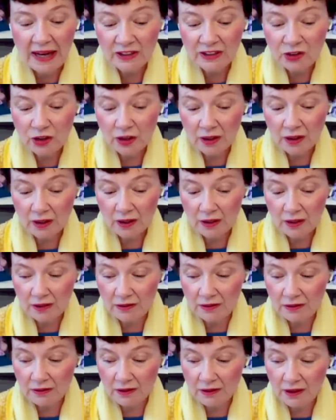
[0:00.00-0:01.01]

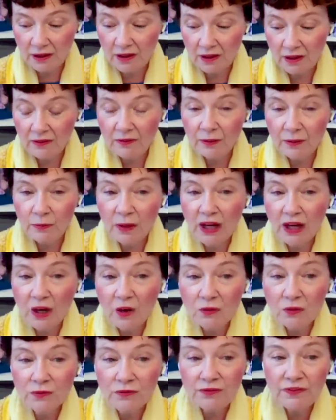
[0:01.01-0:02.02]
magic and even
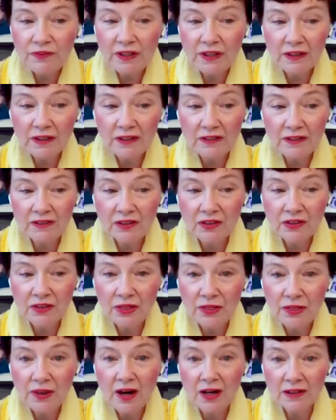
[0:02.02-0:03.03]
my own feelings
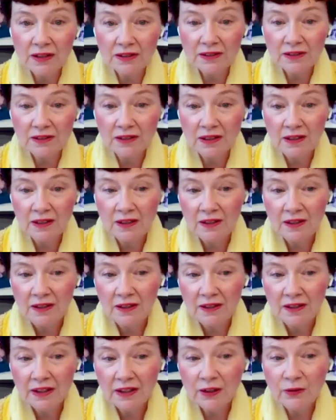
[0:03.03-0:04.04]
and thoughts
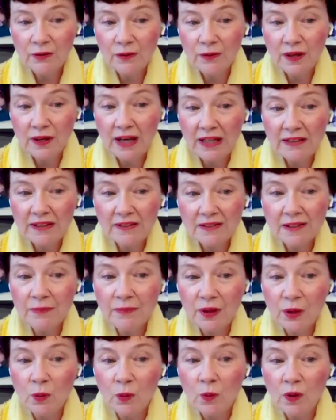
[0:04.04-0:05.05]
can create
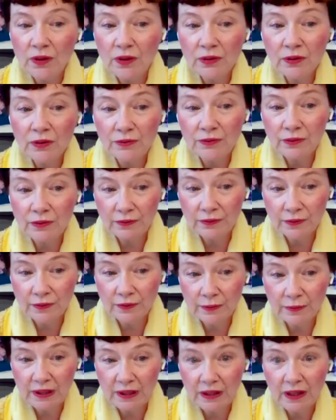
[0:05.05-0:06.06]
something wonderful for
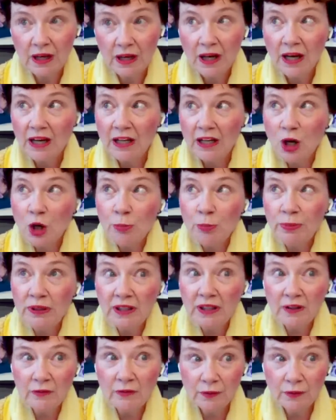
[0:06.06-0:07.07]
me, an
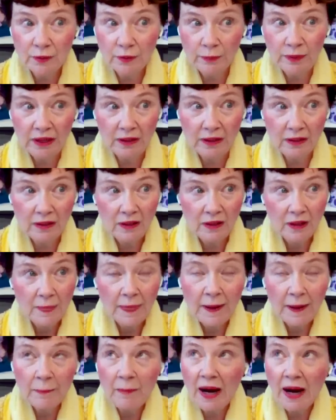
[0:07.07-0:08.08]
opening for me
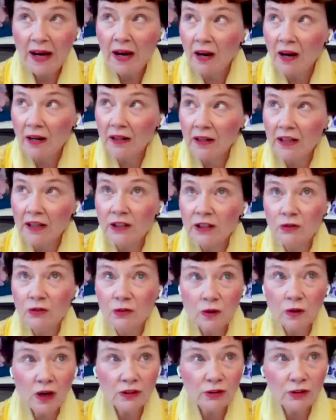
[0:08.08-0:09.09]
that my heart
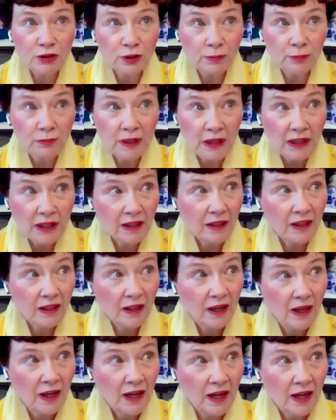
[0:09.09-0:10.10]
can draw to
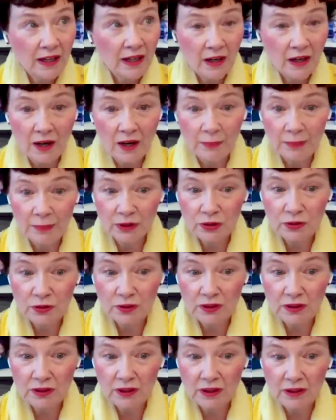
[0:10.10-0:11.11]
me an
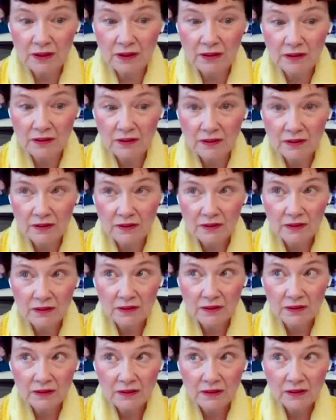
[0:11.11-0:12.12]
opportunity.
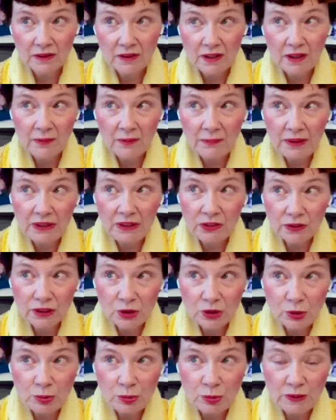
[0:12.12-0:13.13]
Help me to
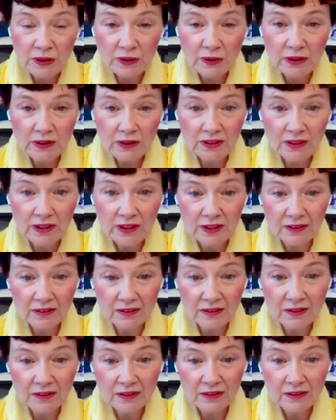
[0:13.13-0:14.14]
experience
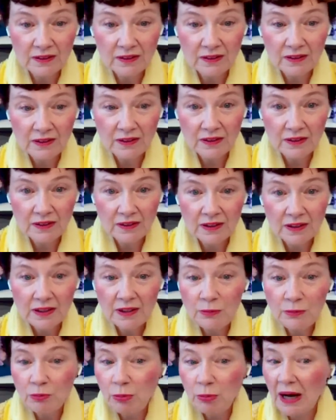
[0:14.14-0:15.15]
this.
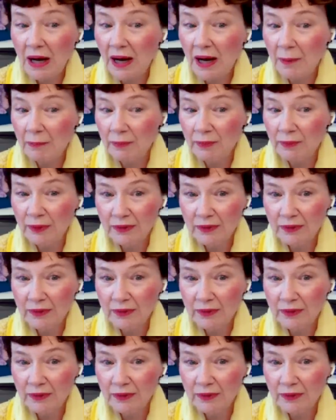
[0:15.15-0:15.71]
And pop,